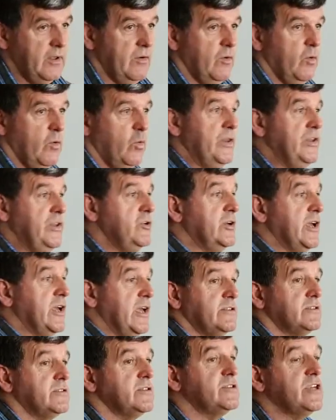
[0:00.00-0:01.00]
when you
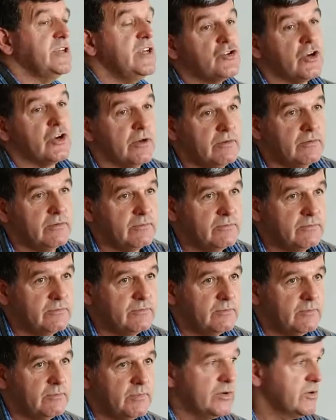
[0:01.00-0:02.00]
get secession,
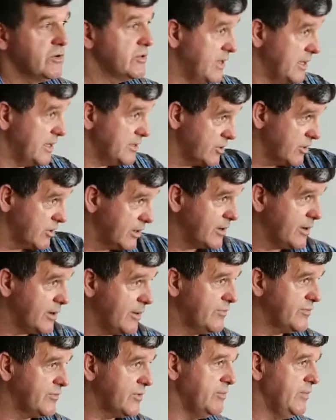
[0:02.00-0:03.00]
because that's going to come
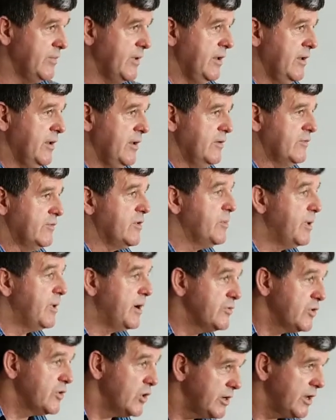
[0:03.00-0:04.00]
from, from
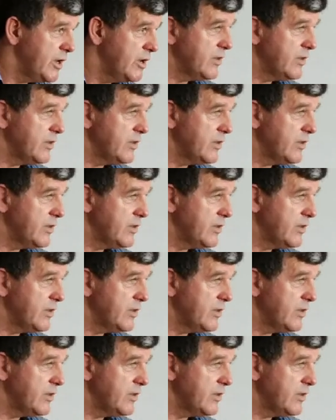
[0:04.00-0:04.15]
Ivo, I know